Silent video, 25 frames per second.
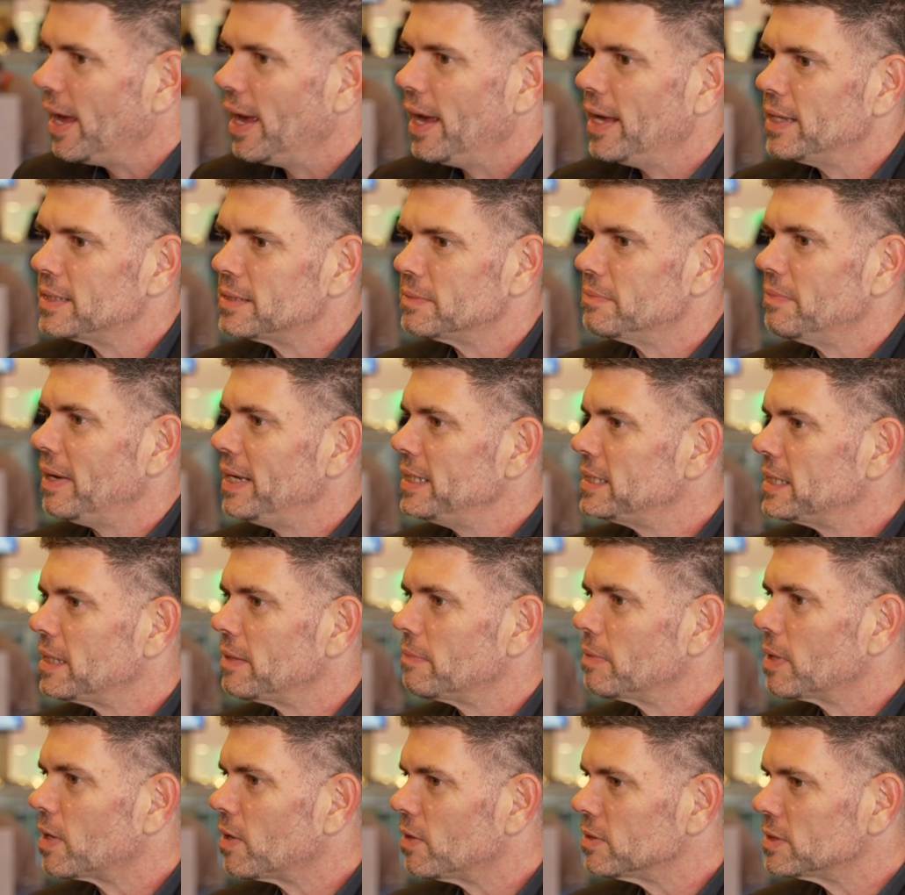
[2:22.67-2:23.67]
it's amazing
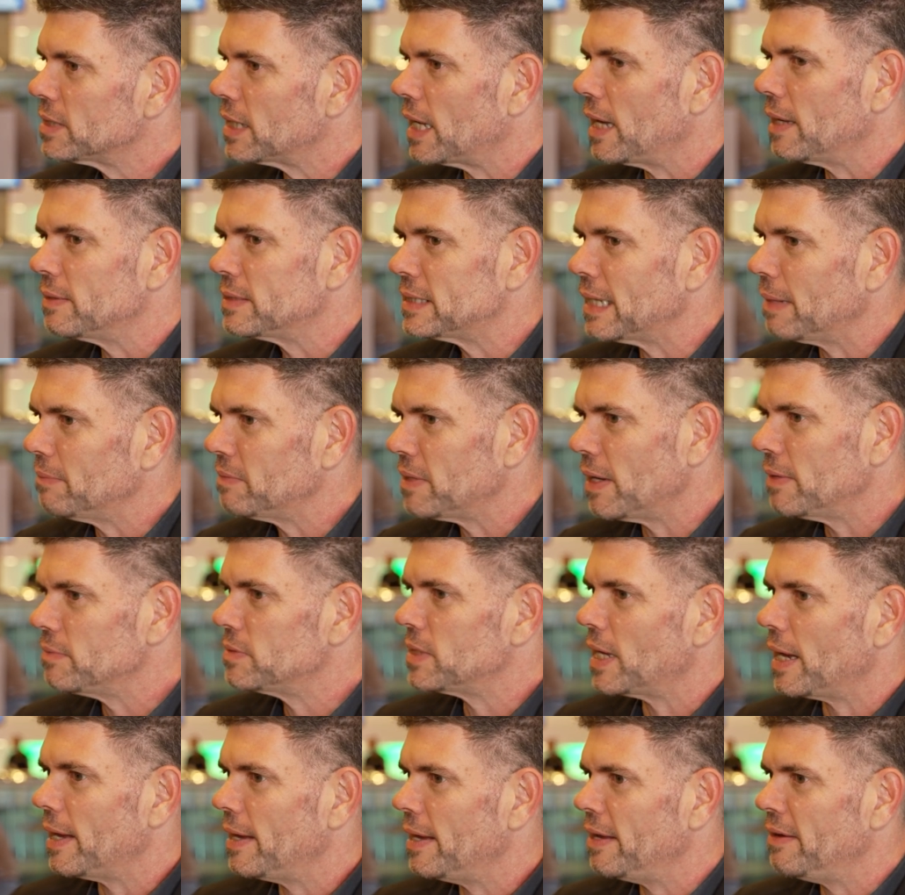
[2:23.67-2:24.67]
because uh,
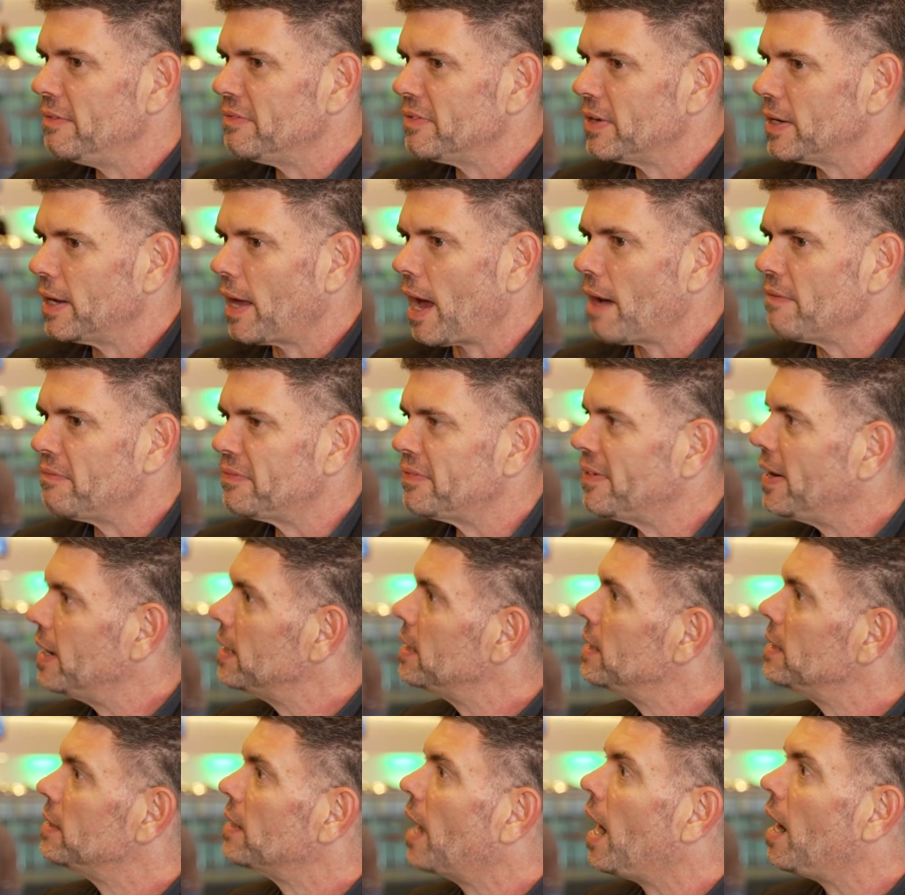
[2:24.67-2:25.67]
sometimes I even
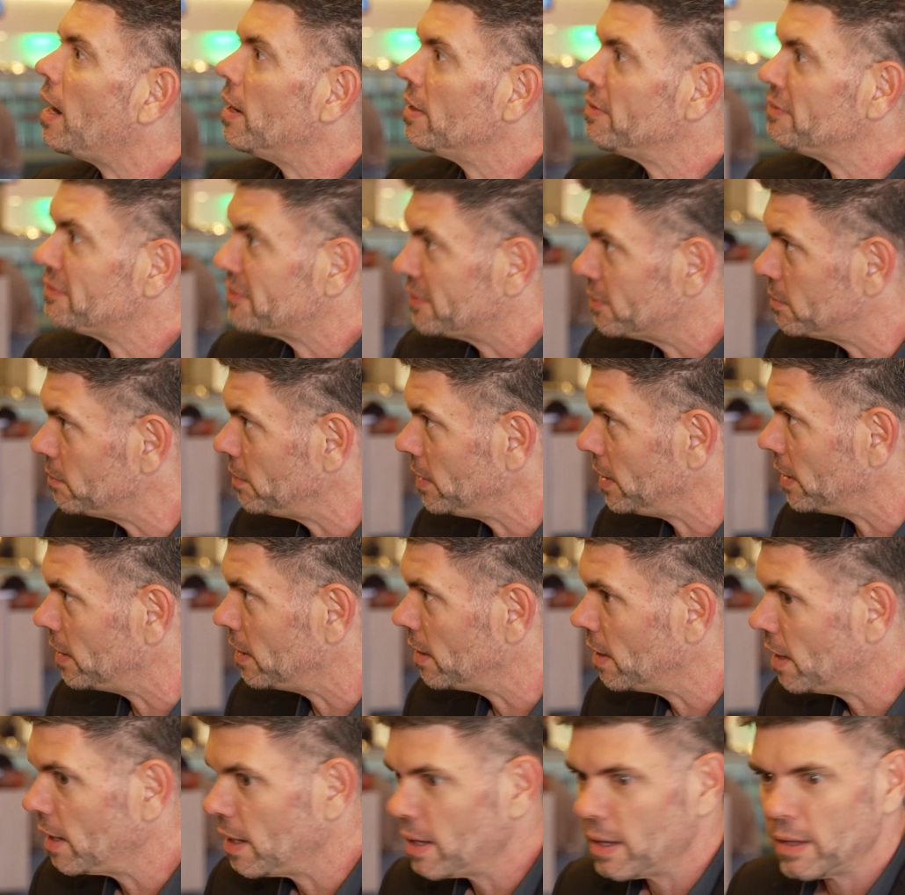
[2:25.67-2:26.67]
find it hard for me
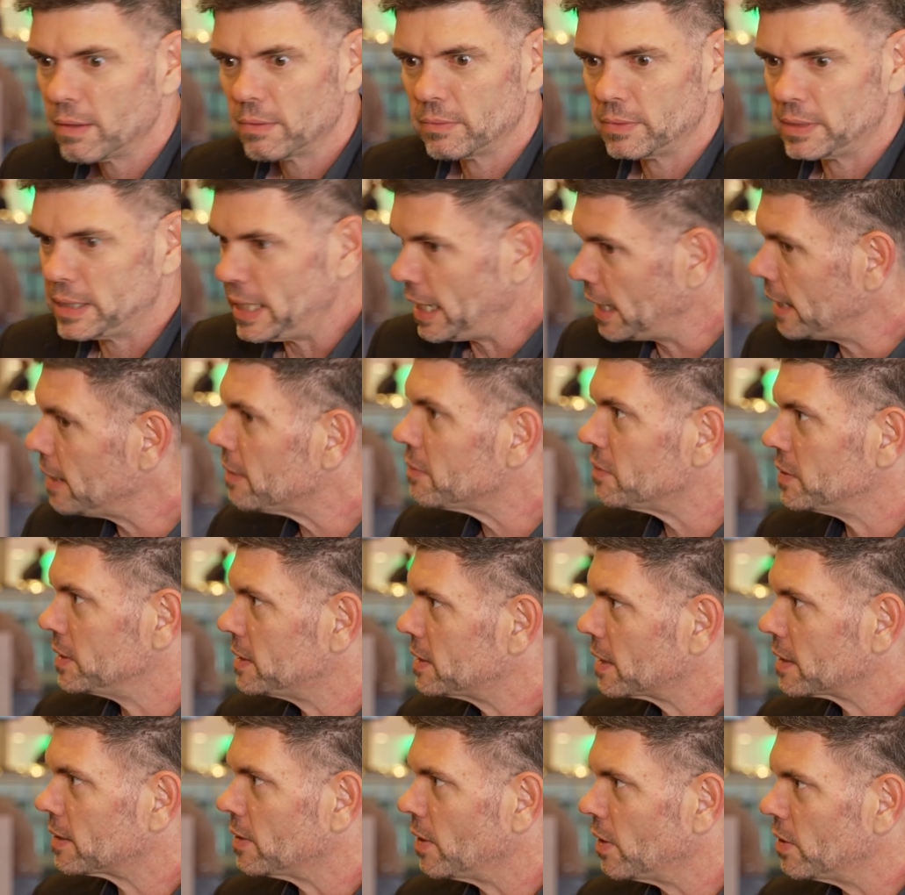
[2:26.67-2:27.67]
dealing
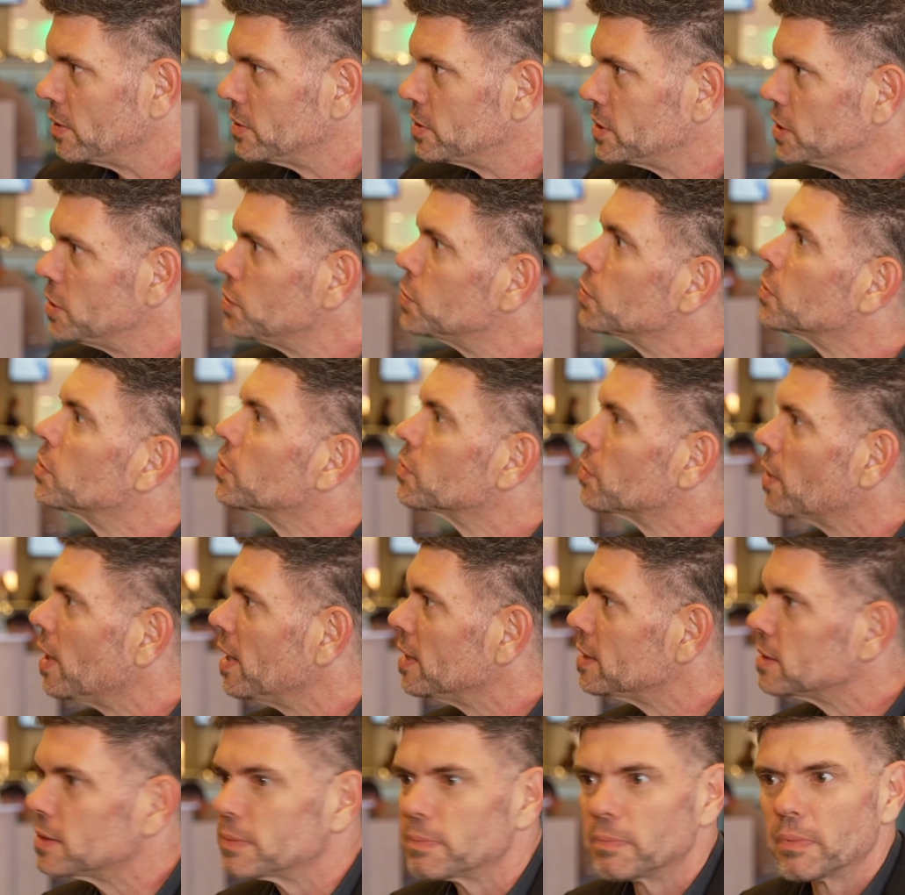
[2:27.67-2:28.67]
with technology to
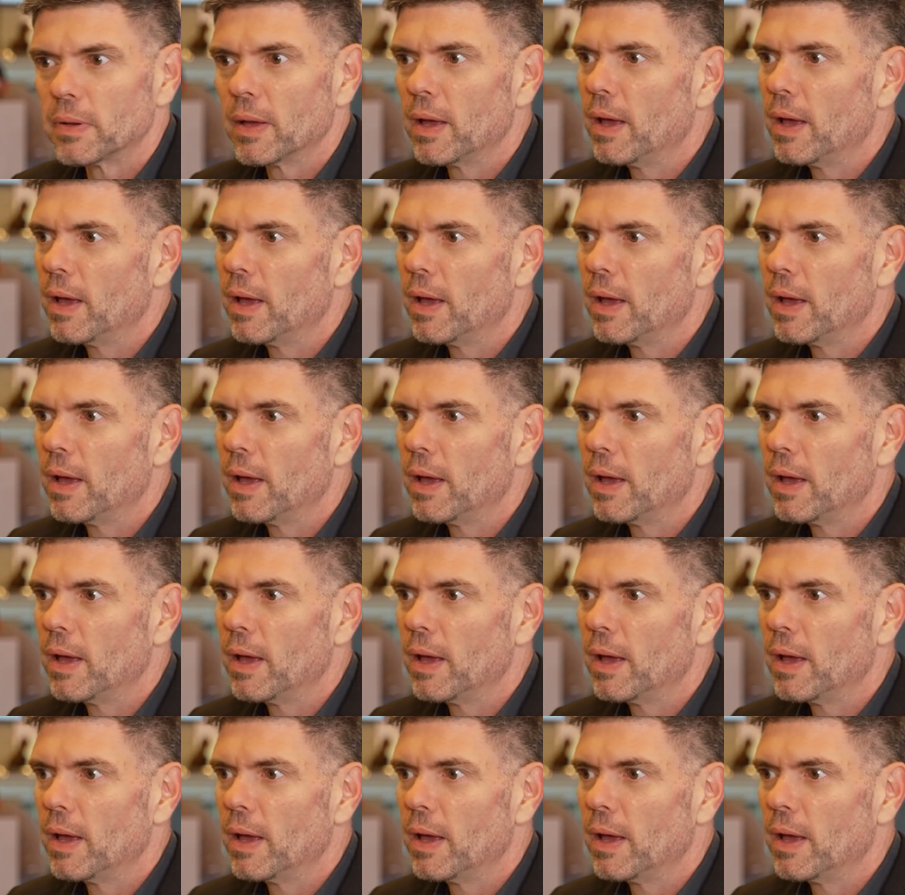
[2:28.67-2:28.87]
grasp